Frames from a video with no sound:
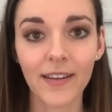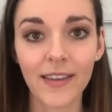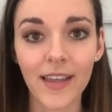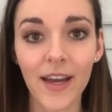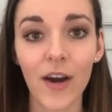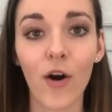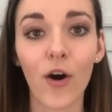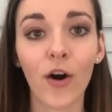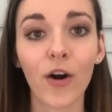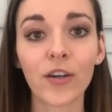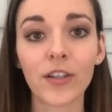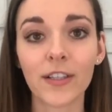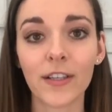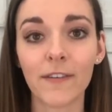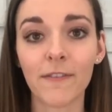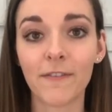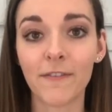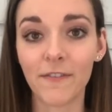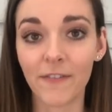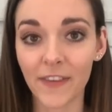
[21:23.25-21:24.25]
they aren't
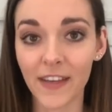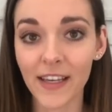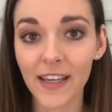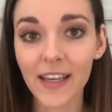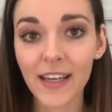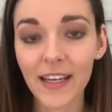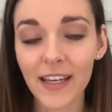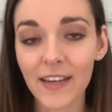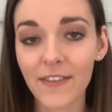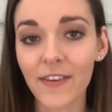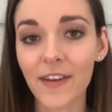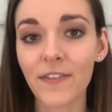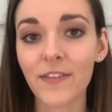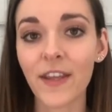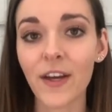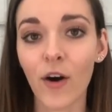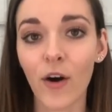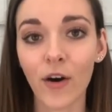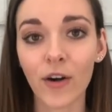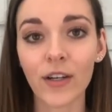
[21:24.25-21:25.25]
vegan, even if
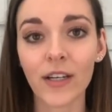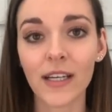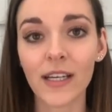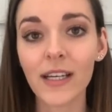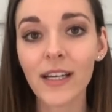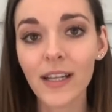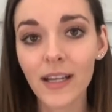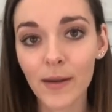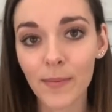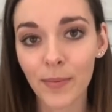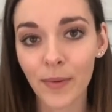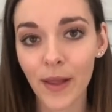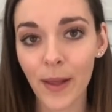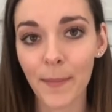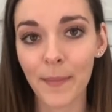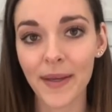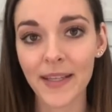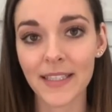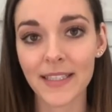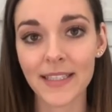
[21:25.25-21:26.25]
they aren't eating a
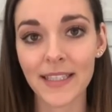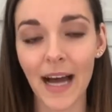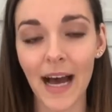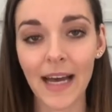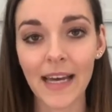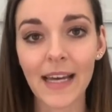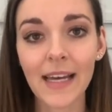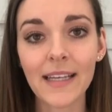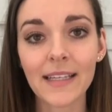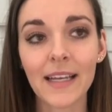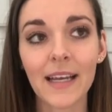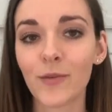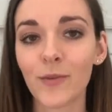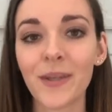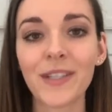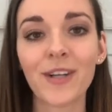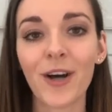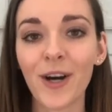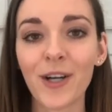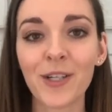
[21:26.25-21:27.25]
plant-based diet.
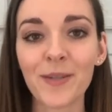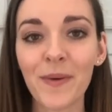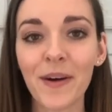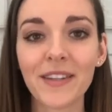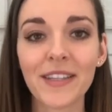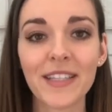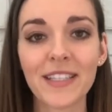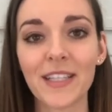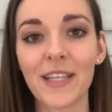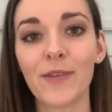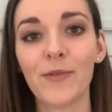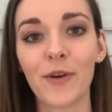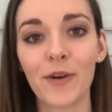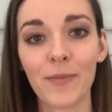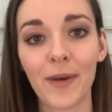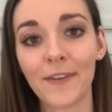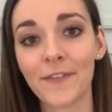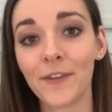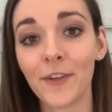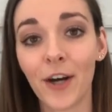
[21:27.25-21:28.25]
We talked about this in one of
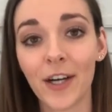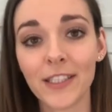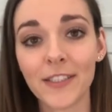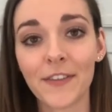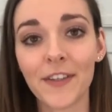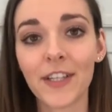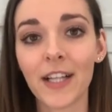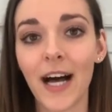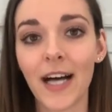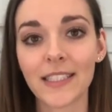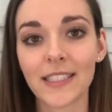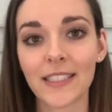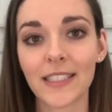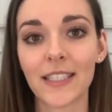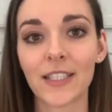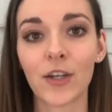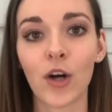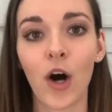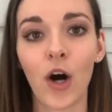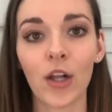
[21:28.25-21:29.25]
my philosophy classes
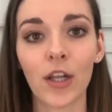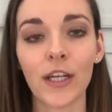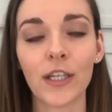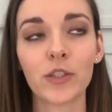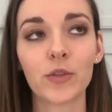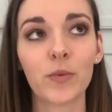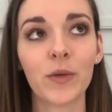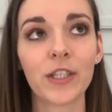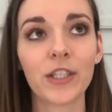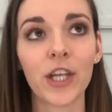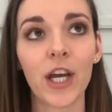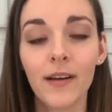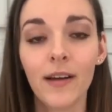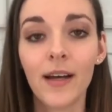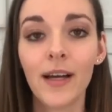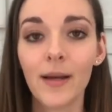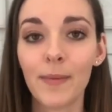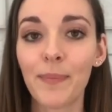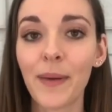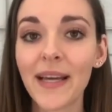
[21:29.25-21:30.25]
in college, which
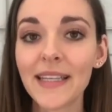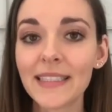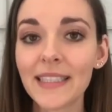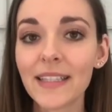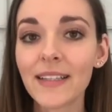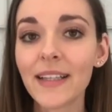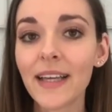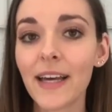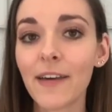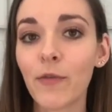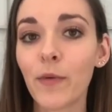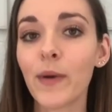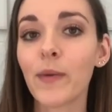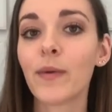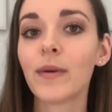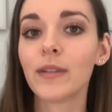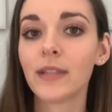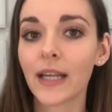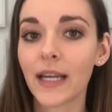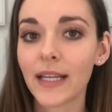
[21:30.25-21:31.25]
basically if we
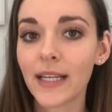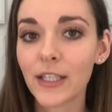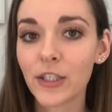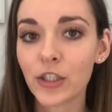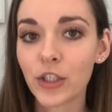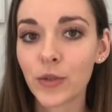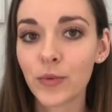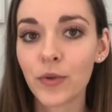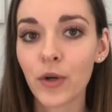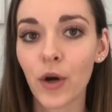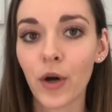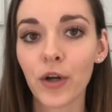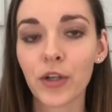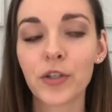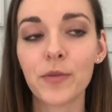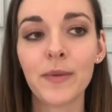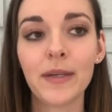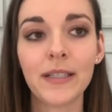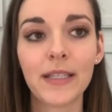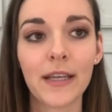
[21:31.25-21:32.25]
related to an
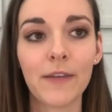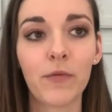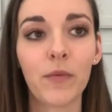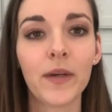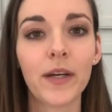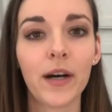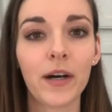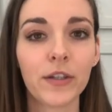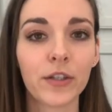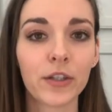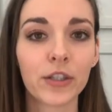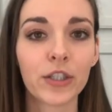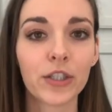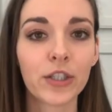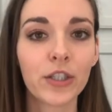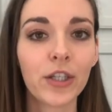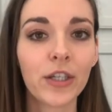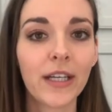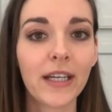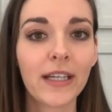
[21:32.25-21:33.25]
argument, if we
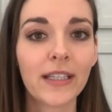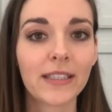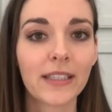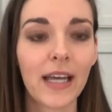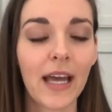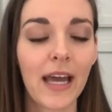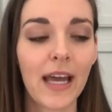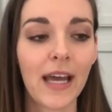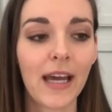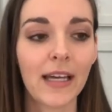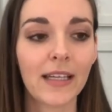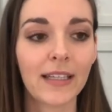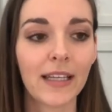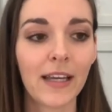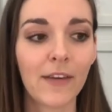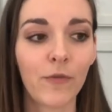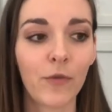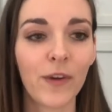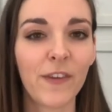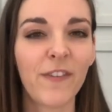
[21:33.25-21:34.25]
understood it,
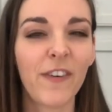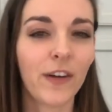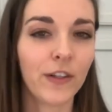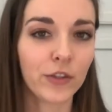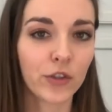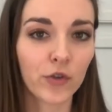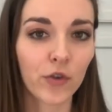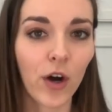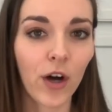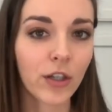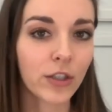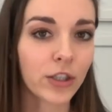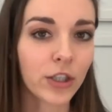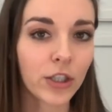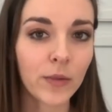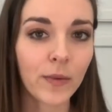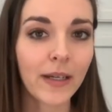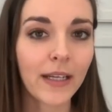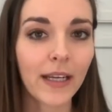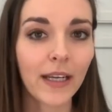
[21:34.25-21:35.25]
and if we felt drawn
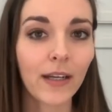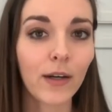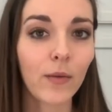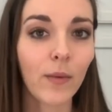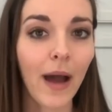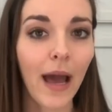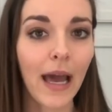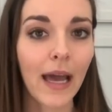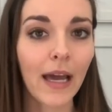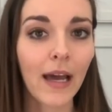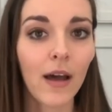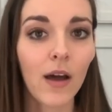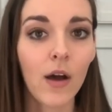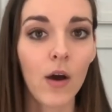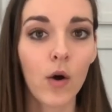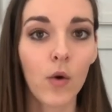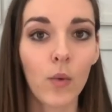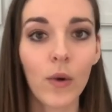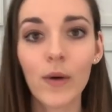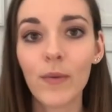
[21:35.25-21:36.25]
to it in a way,
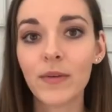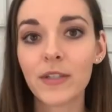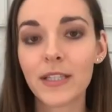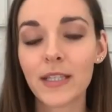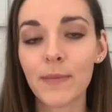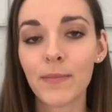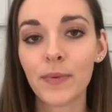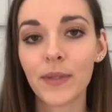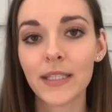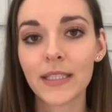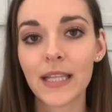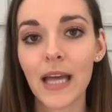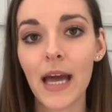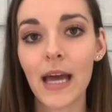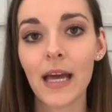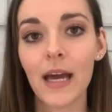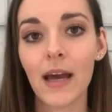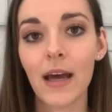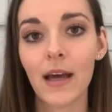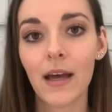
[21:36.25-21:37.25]
we would simply
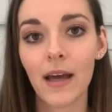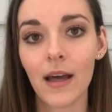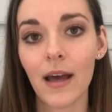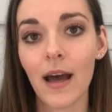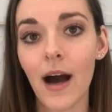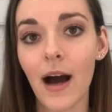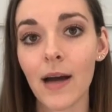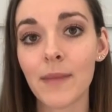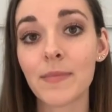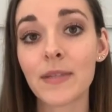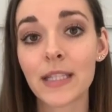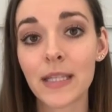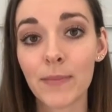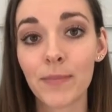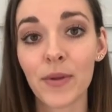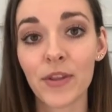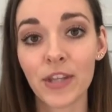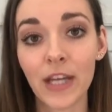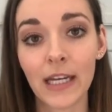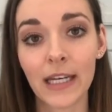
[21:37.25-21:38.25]
say, I'm
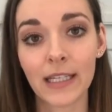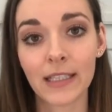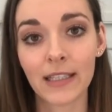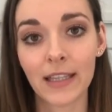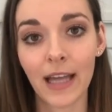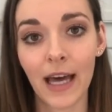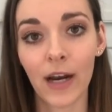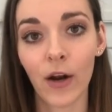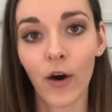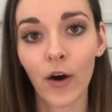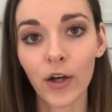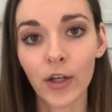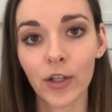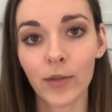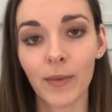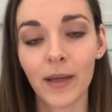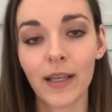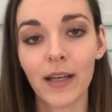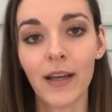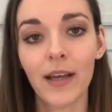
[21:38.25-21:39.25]
sympathetic to that
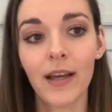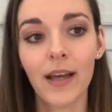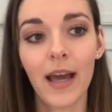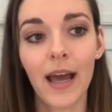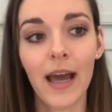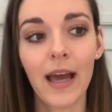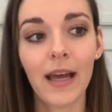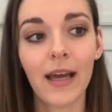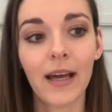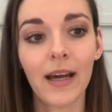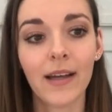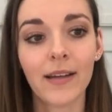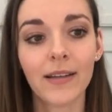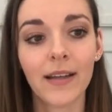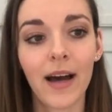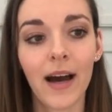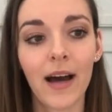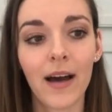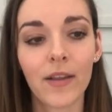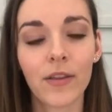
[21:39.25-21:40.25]
argument. And
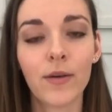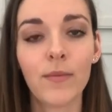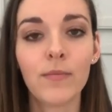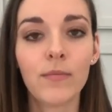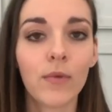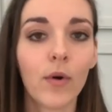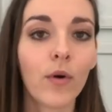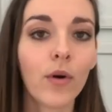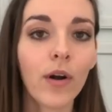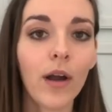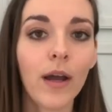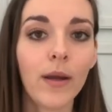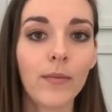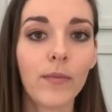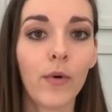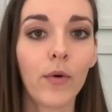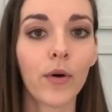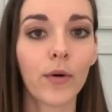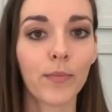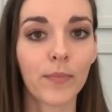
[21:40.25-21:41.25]
the more and
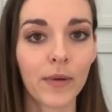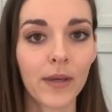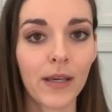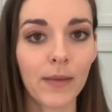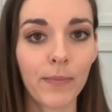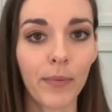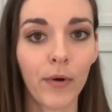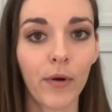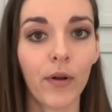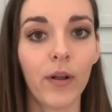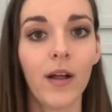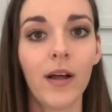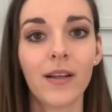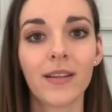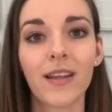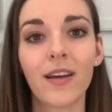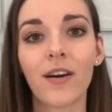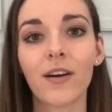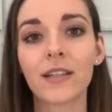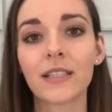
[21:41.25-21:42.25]
more people
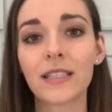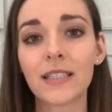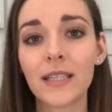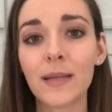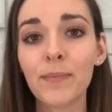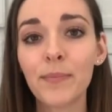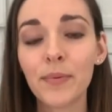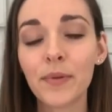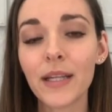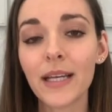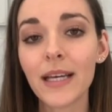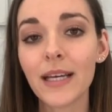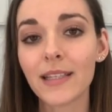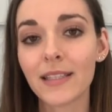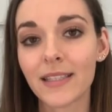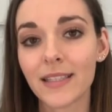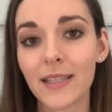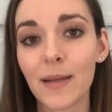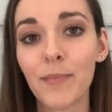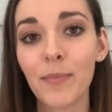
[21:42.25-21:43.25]
that are
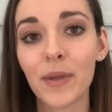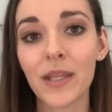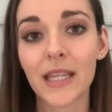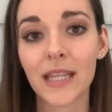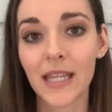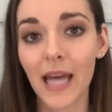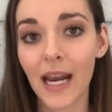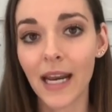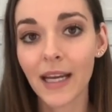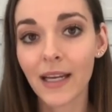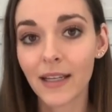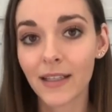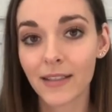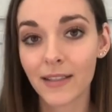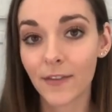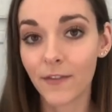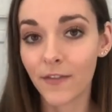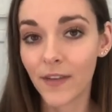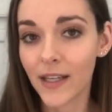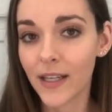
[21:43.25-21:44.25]
simply sympathetic
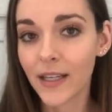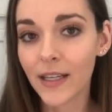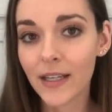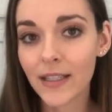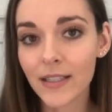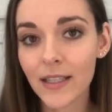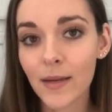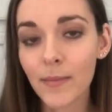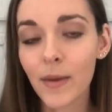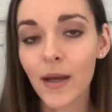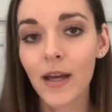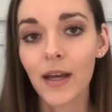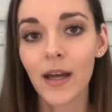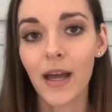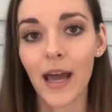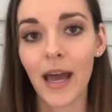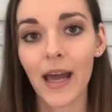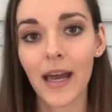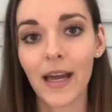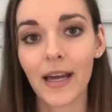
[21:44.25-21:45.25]
to veganism
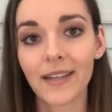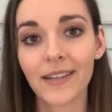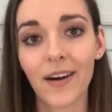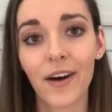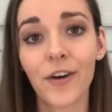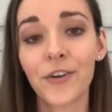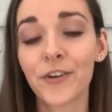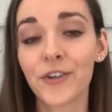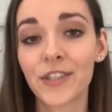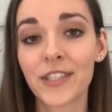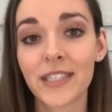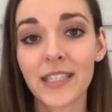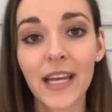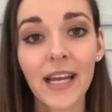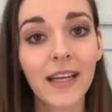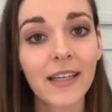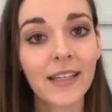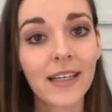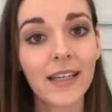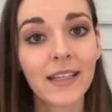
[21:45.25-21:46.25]
and
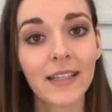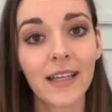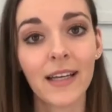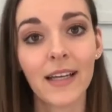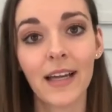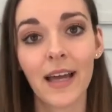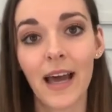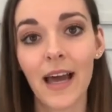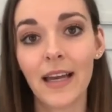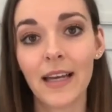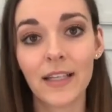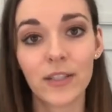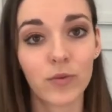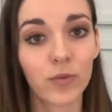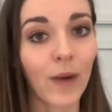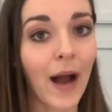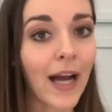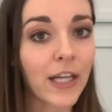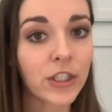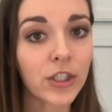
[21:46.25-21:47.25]
understand it, and it's
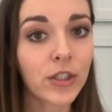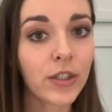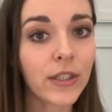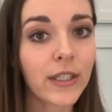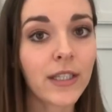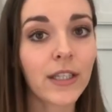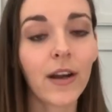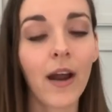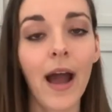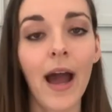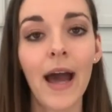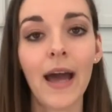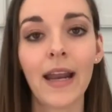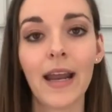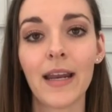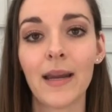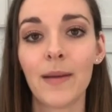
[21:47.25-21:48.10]
rational in their head